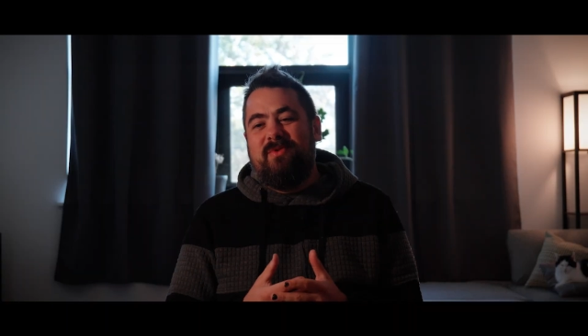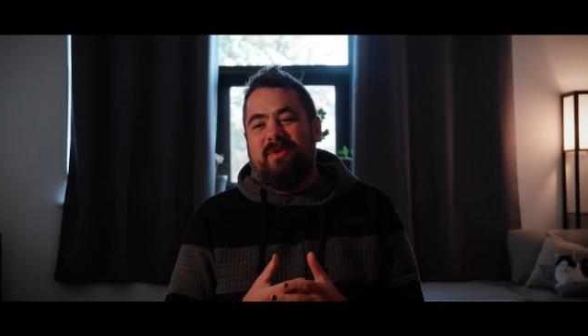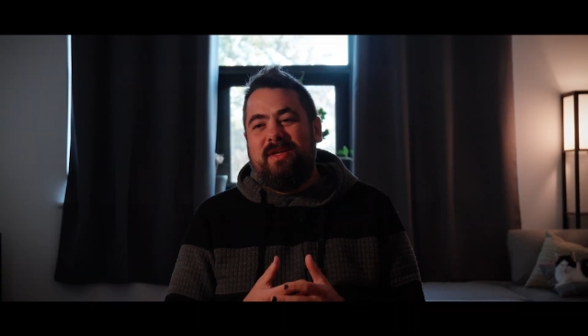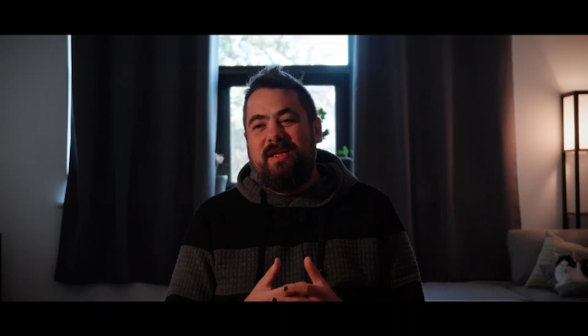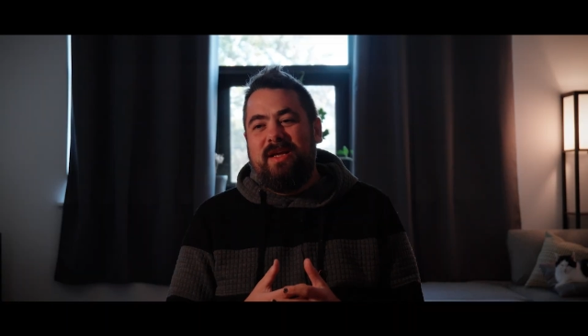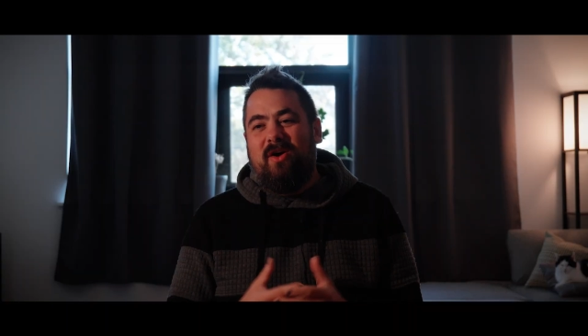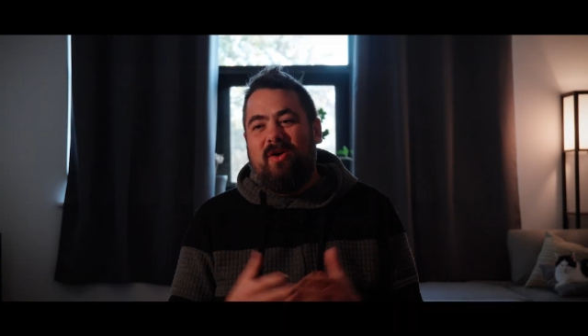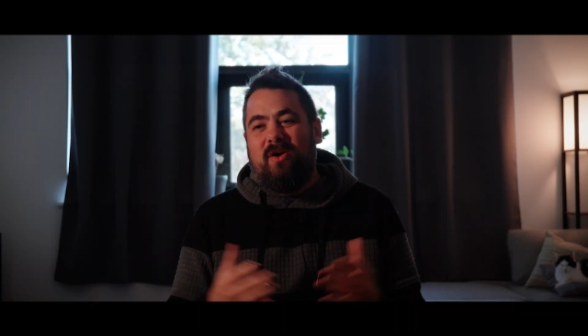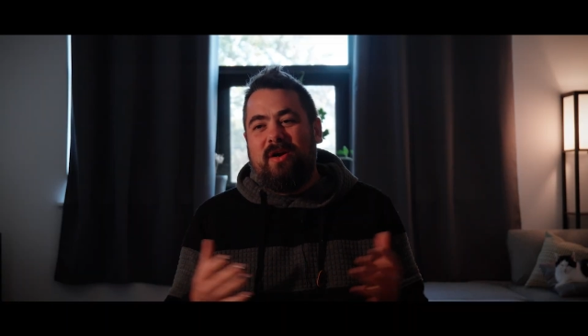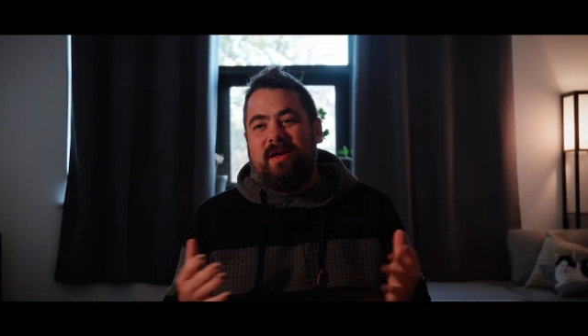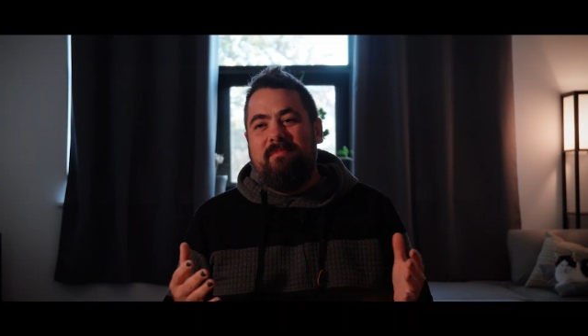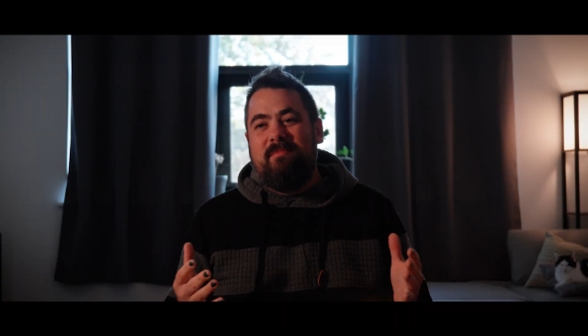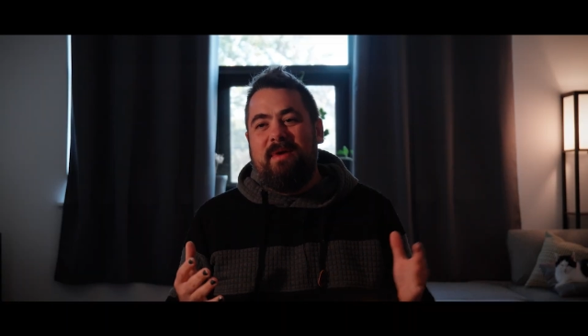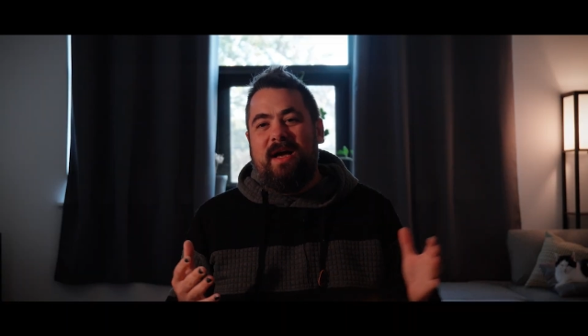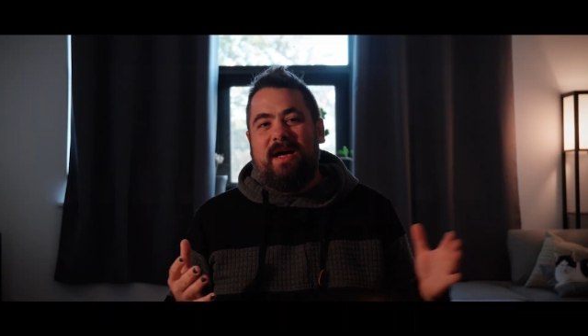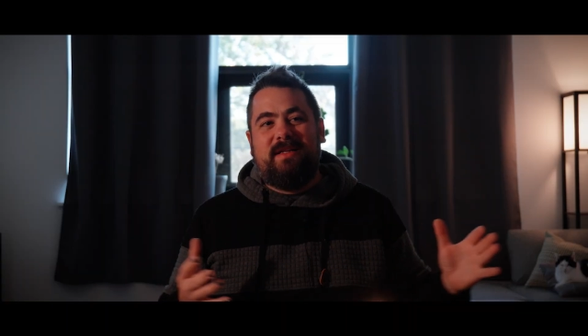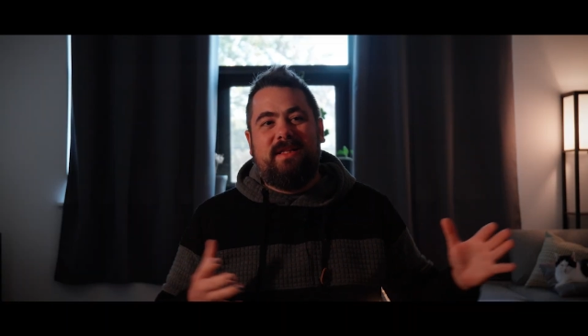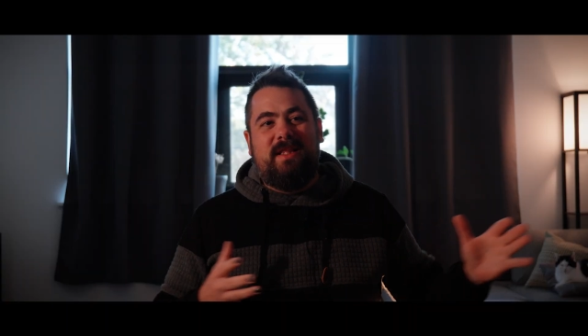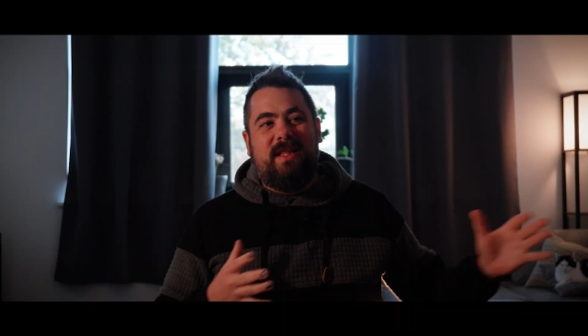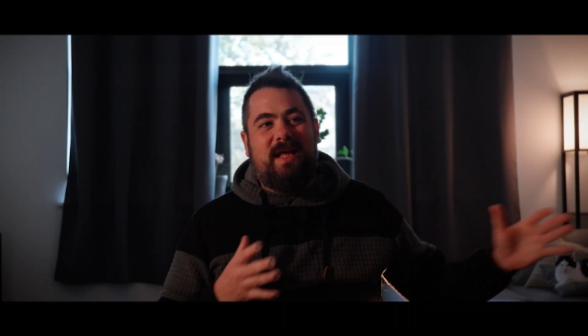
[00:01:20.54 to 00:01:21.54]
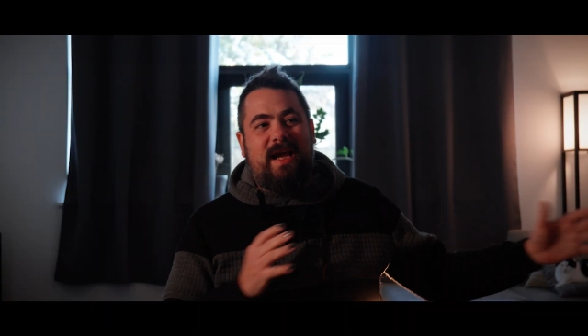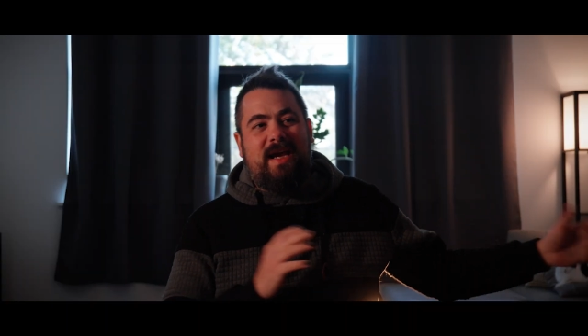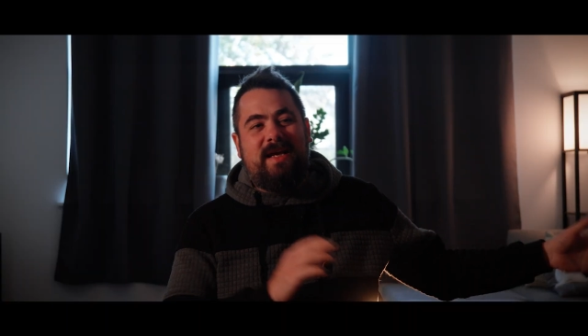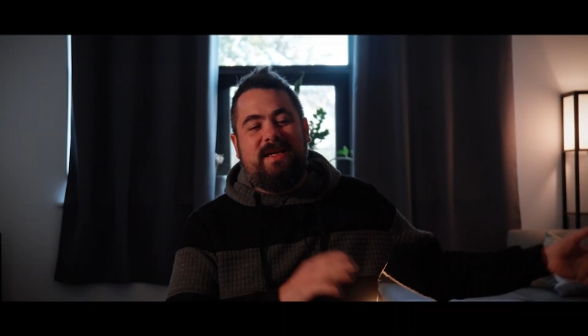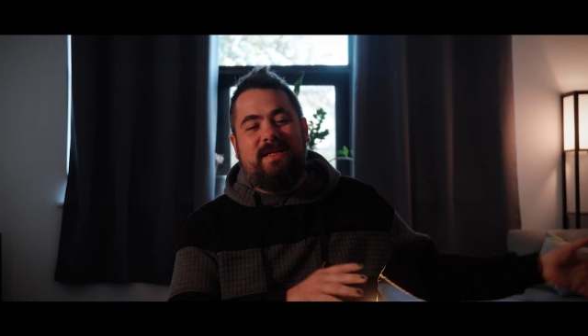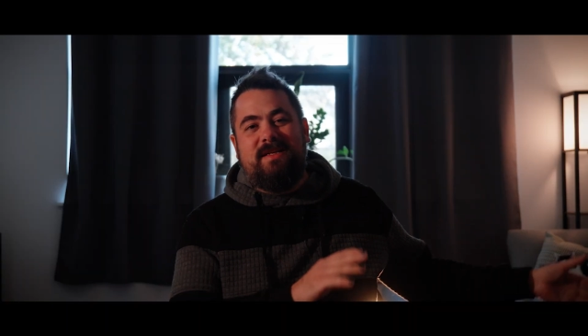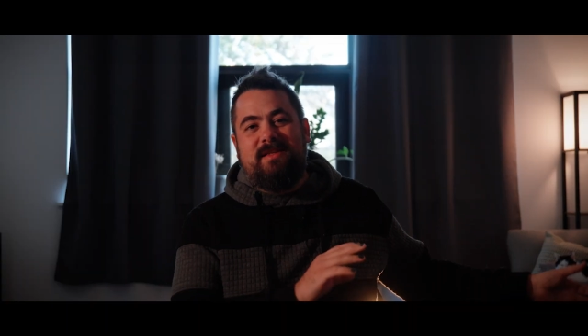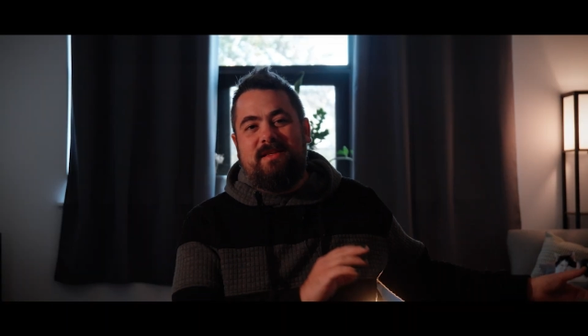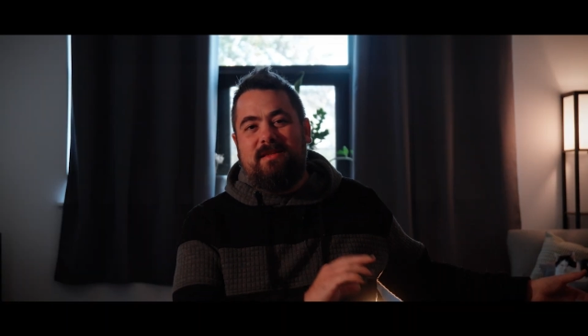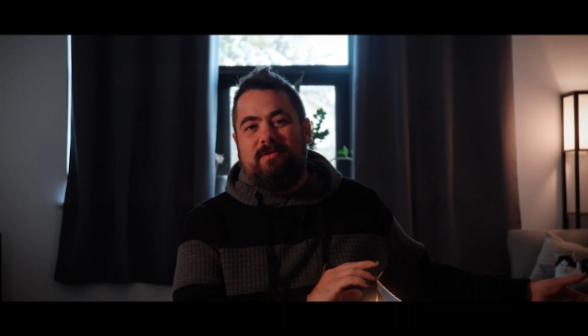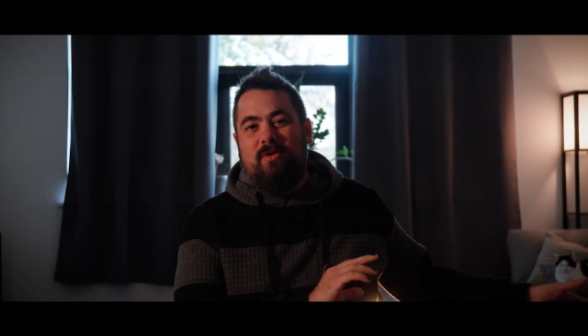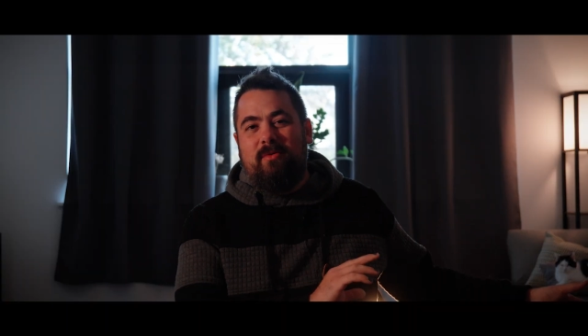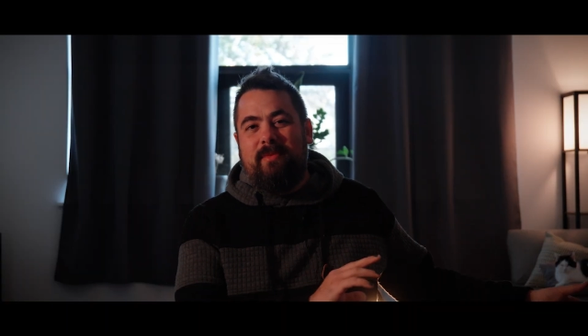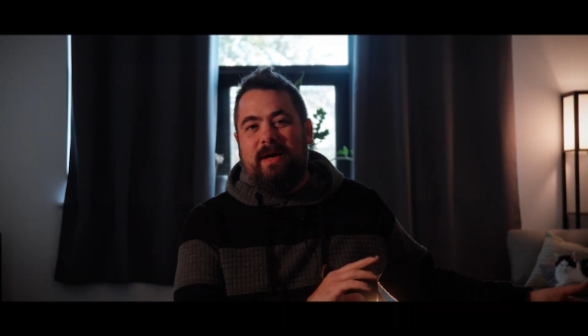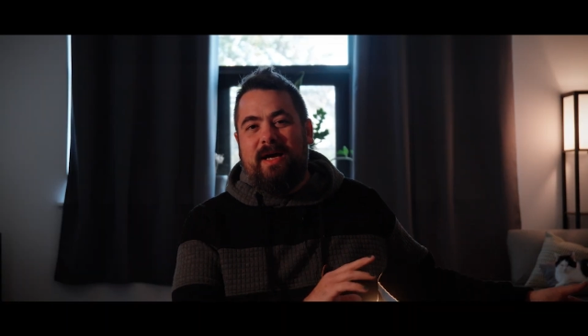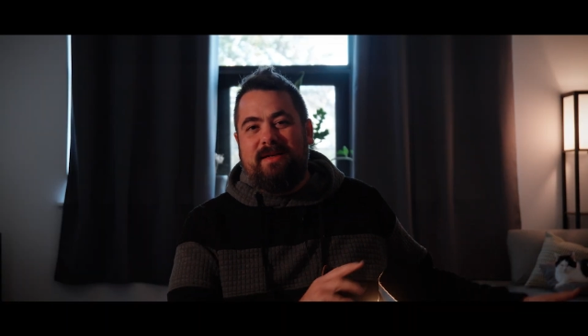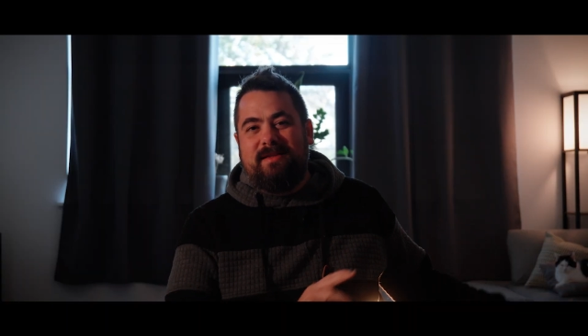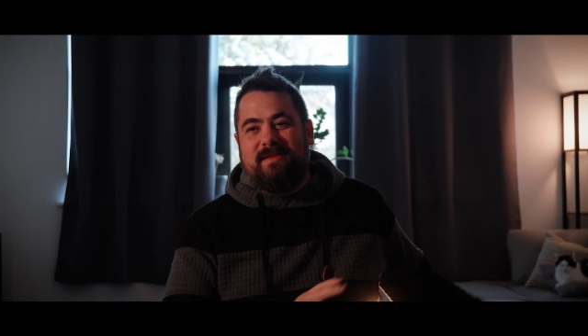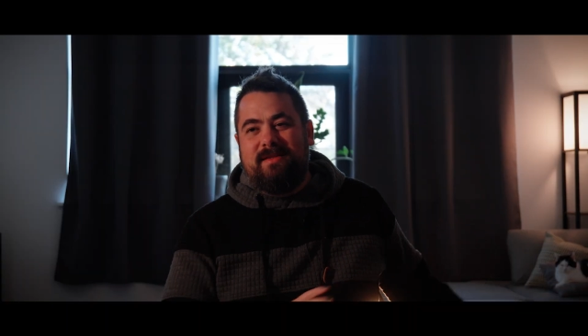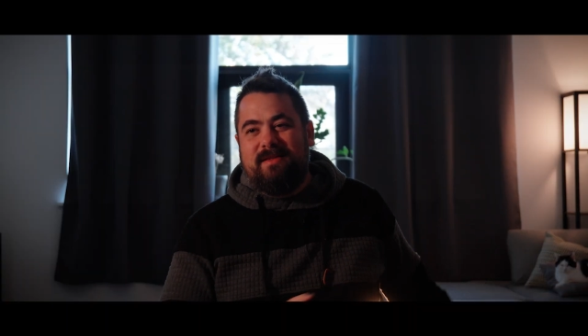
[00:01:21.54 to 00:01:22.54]
really harken back to the 80s
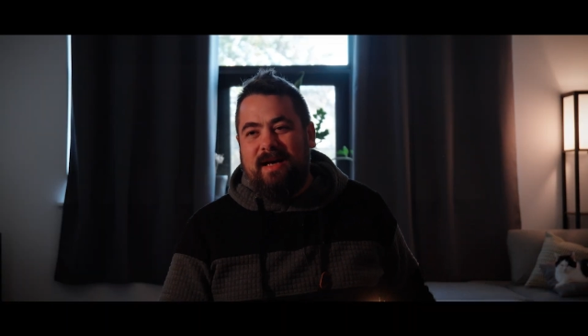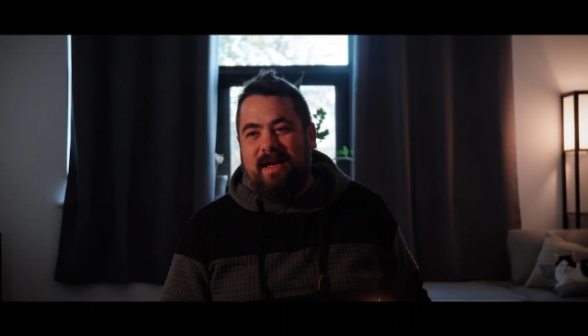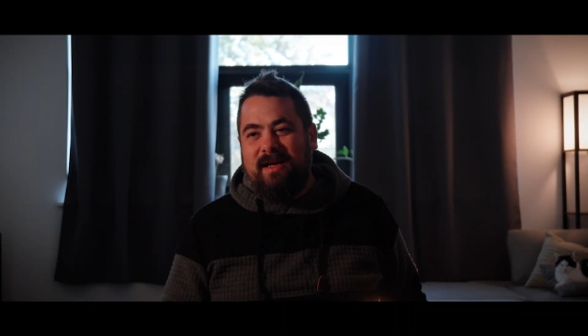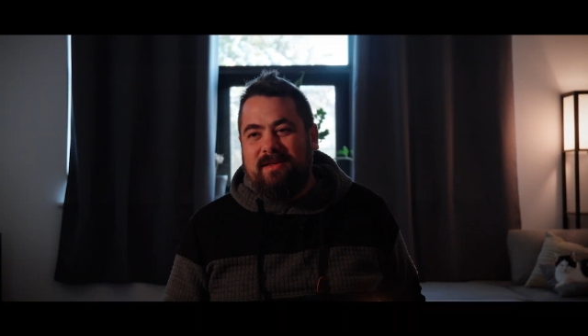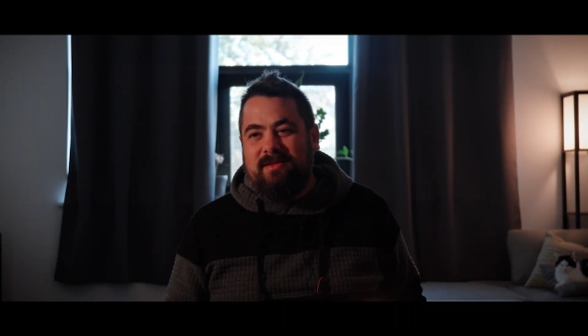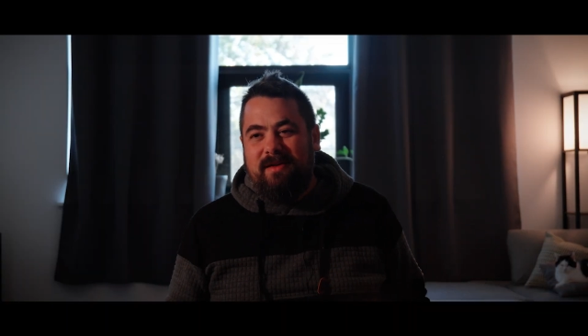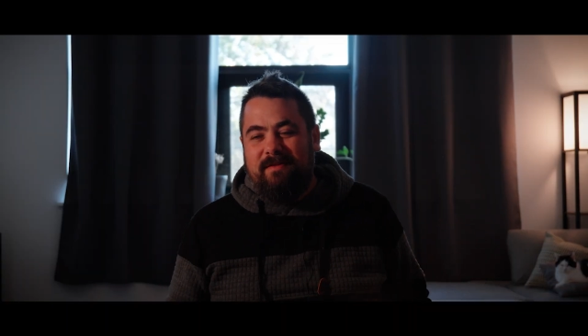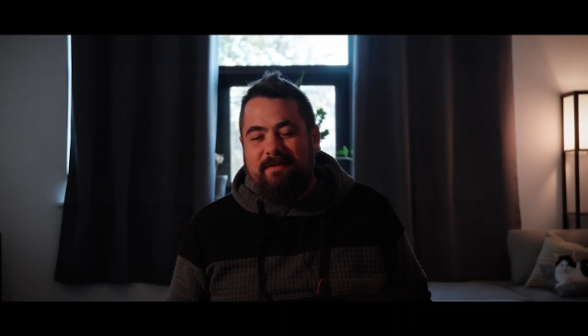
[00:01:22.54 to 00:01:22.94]
throwback style.